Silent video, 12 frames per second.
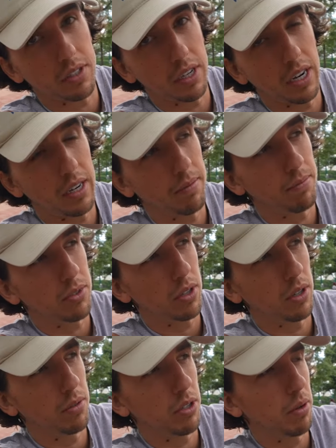tonight.
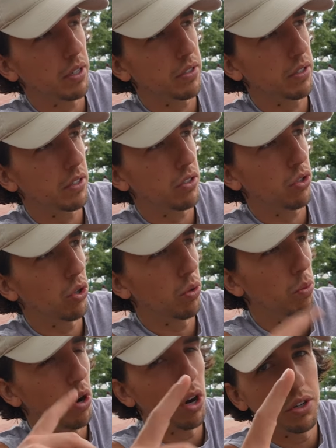So US Tour
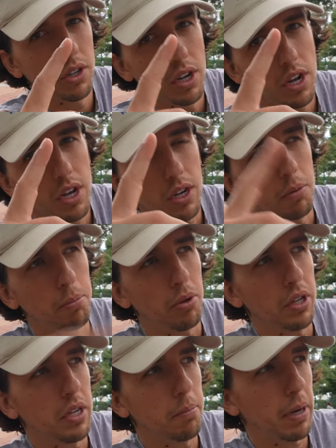1.
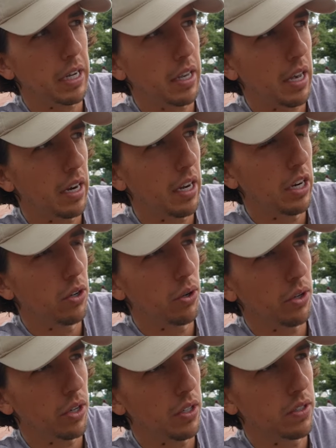Complete, back again in
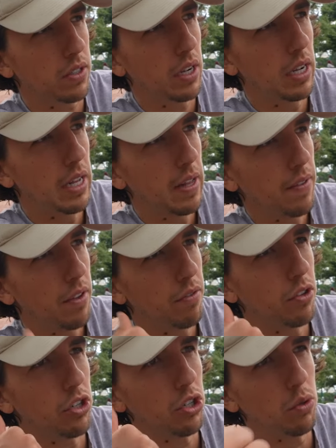August
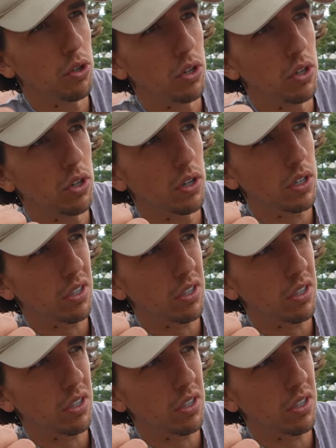for New York,